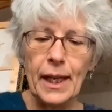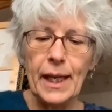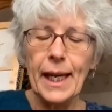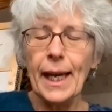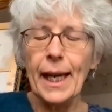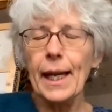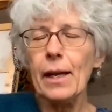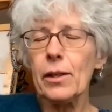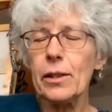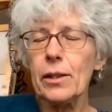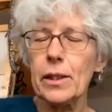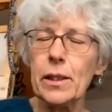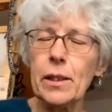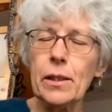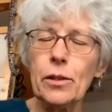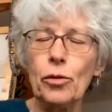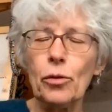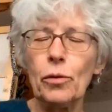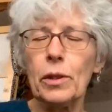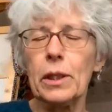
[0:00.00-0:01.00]
get us
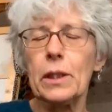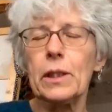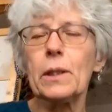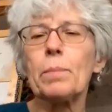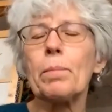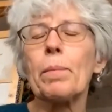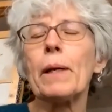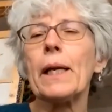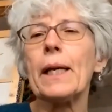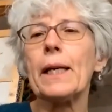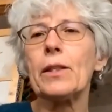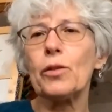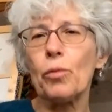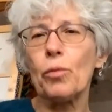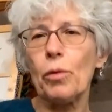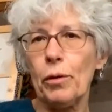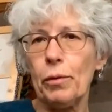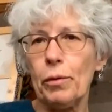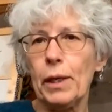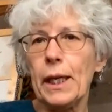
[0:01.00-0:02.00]
into this place
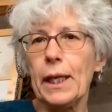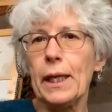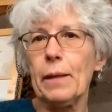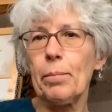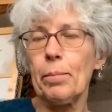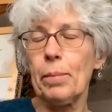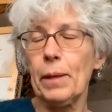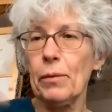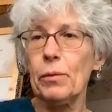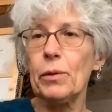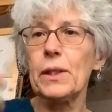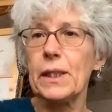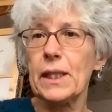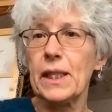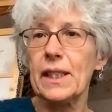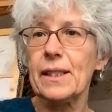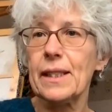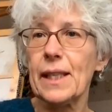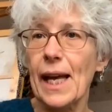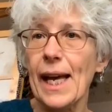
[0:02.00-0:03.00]
where we can be with
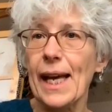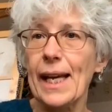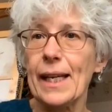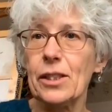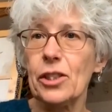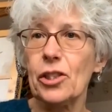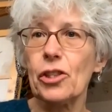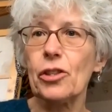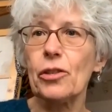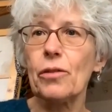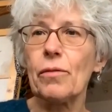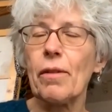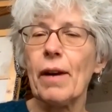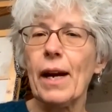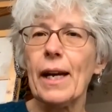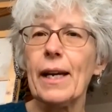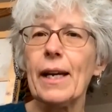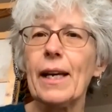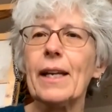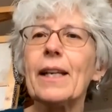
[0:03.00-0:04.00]
this edge,
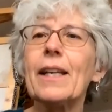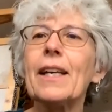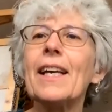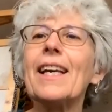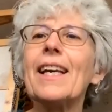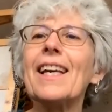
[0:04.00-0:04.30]
right?